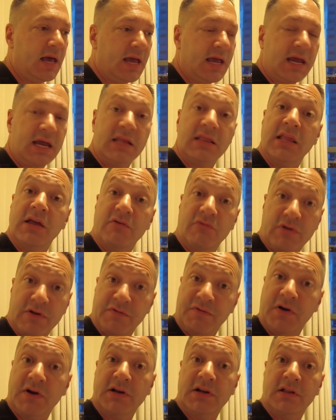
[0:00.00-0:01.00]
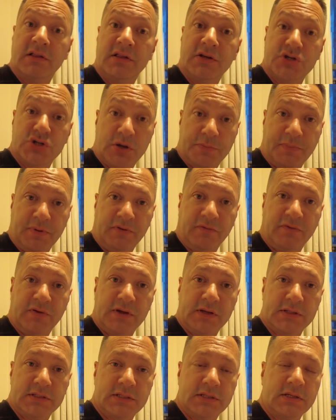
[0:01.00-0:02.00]
and they refunded the shipping
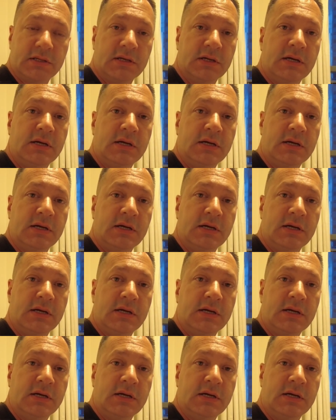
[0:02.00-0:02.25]
fees.